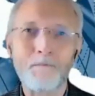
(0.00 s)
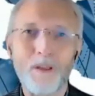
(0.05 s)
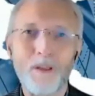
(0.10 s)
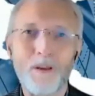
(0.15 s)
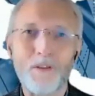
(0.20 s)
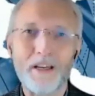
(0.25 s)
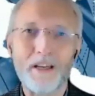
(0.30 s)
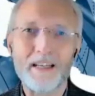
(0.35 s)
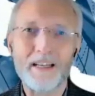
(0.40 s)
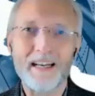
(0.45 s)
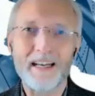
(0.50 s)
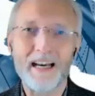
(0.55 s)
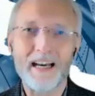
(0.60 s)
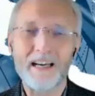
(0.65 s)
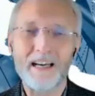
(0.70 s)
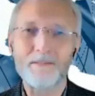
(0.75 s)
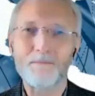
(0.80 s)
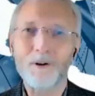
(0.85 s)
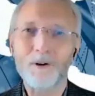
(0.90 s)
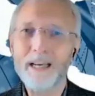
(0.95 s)
that
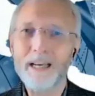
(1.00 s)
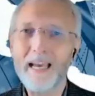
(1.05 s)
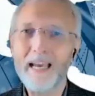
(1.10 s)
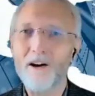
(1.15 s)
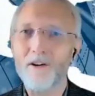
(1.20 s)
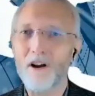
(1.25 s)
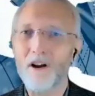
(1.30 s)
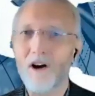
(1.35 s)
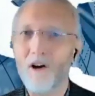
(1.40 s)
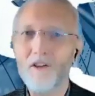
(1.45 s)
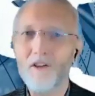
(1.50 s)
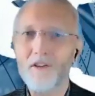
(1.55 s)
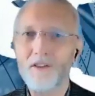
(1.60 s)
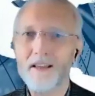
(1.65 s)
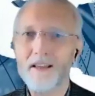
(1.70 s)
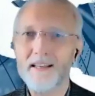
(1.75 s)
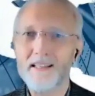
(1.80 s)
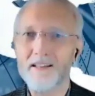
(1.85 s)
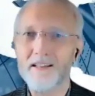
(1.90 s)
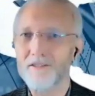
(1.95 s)
I bring out all the
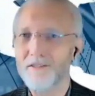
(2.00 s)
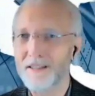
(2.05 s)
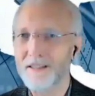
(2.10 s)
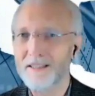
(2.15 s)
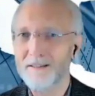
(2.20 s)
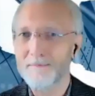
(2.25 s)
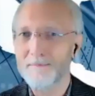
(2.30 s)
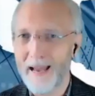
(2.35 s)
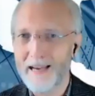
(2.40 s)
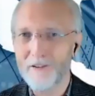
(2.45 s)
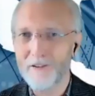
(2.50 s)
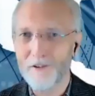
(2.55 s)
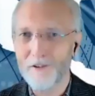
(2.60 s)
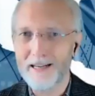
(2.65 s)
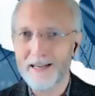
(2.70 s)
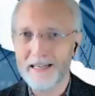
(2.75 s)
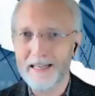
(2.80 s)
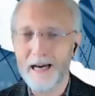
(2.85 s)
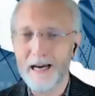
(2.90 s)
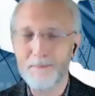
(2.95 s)
things of
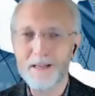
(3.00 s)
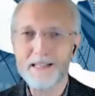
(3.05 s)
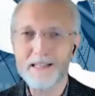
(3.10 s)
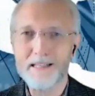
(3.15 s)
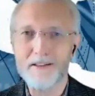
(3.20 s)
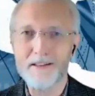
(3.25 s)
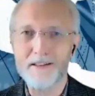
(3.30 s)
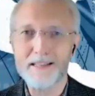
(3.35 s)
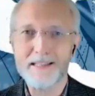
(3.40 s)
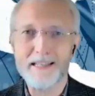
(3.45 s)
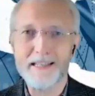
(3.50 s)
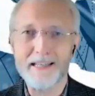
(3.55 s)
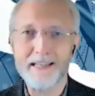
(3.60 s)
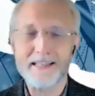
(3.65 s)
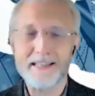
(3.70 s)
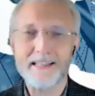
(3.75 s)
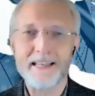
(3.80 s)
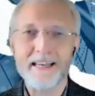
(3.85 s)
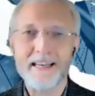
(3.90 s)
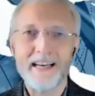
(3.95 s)
macroeconomics in this
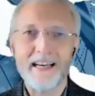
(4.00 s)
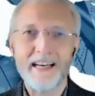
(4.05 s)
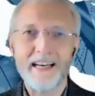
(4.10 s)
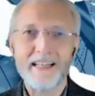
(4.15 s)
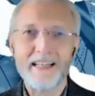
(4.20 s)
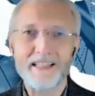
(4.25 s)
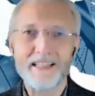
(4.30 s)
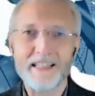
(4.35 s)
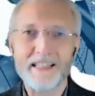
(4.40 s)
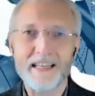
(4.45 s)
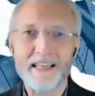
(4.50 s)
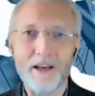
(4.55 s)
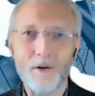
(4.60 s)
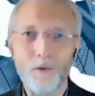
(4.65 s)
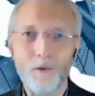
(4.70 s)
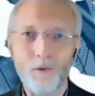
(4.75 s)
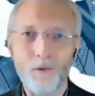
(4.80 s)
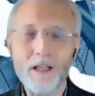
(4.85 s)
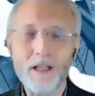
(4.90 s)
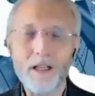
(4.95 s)
case to say
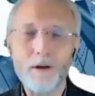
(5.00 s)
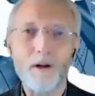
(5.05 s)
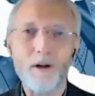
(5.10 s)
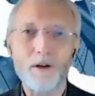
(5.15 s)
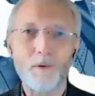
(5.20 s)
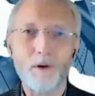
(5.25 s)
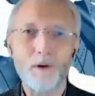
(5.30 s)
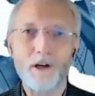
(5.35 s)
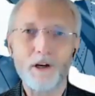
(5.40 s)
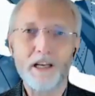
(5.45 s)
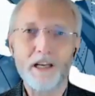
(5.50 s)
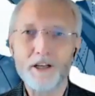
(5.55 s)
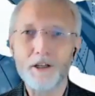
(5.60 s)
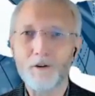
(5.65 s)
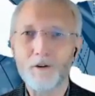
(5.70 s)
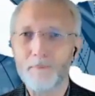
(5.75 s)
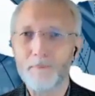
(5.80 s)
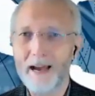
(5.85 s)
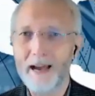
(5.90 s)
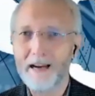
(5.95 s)
really what we're going to
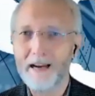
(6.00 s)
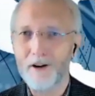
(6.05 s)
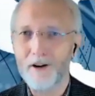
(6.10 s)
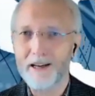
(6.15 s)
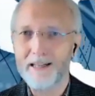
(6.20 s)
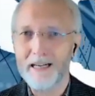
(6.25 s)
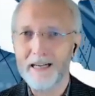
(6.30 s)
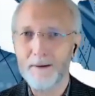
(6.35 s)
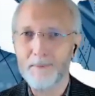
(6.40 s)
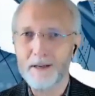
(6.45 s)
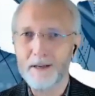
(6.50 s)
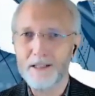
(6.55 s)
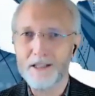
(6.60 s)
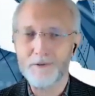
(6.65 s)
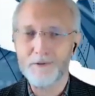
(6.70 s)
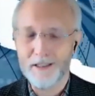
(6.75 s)
do in macroeconomics.